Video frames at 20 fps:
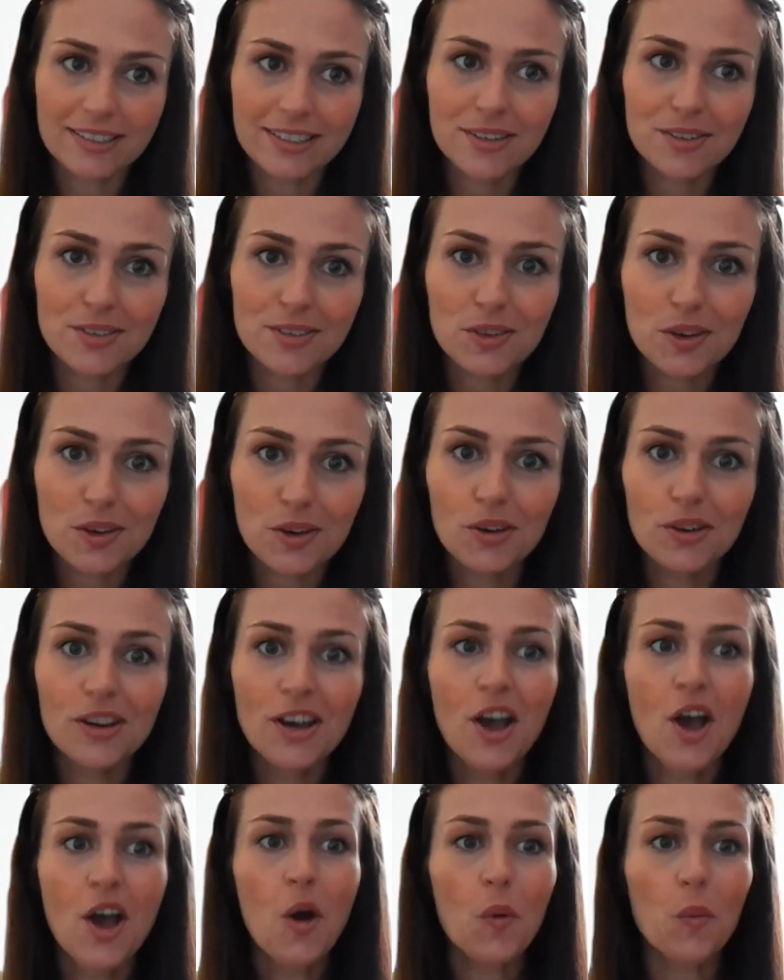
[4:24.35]
So
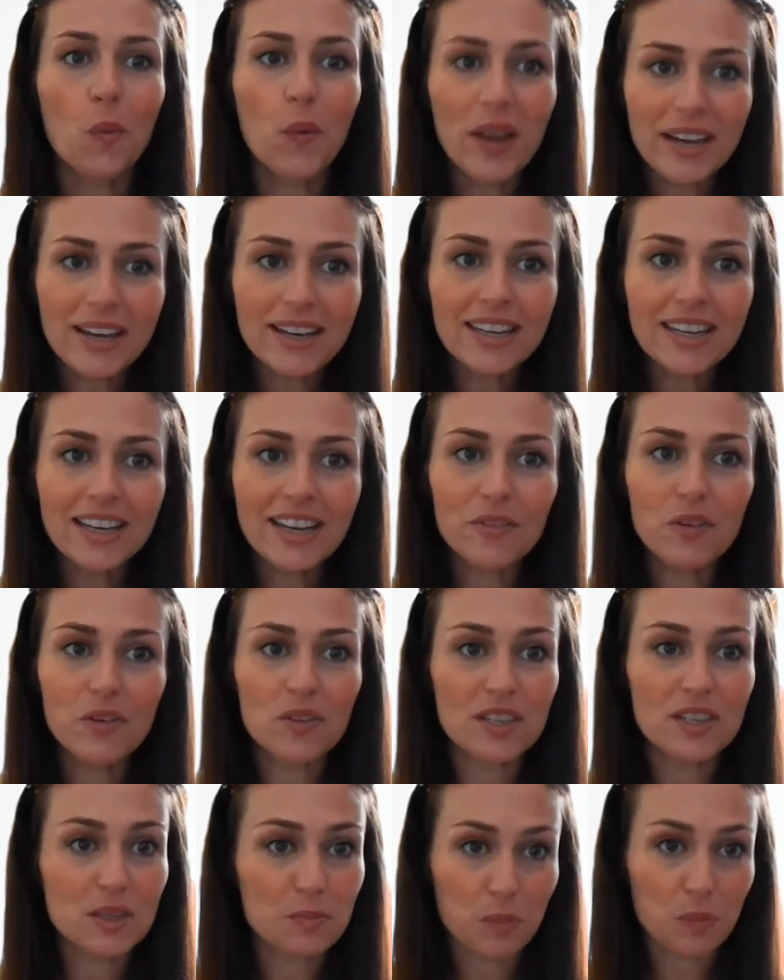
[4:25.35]
we're going to give you
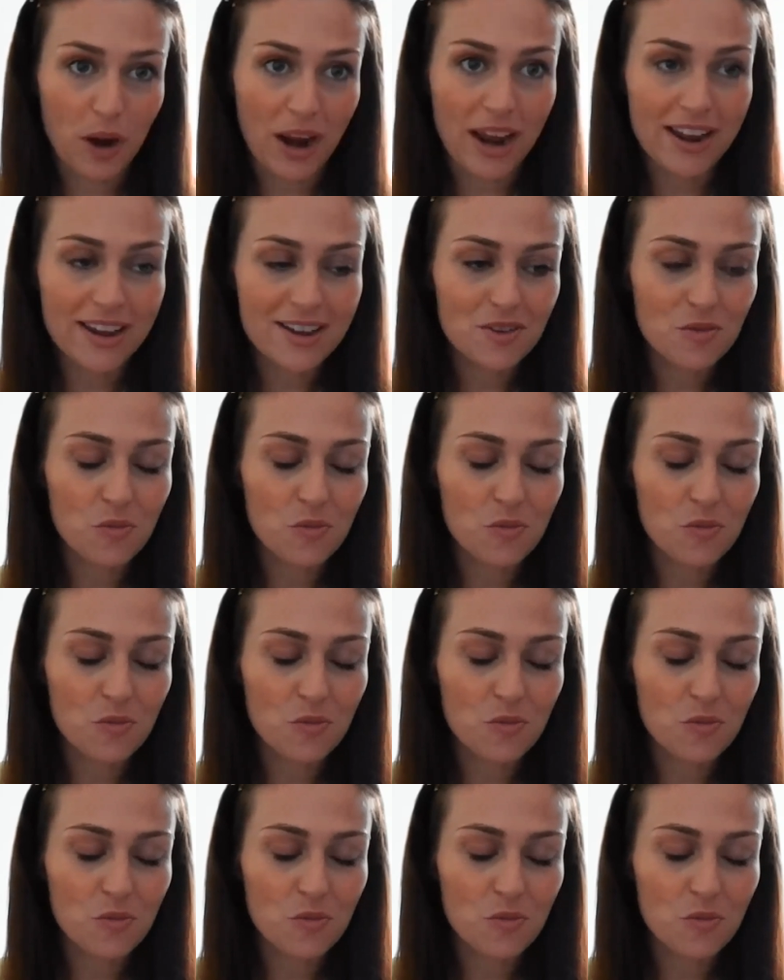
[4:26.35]
this break.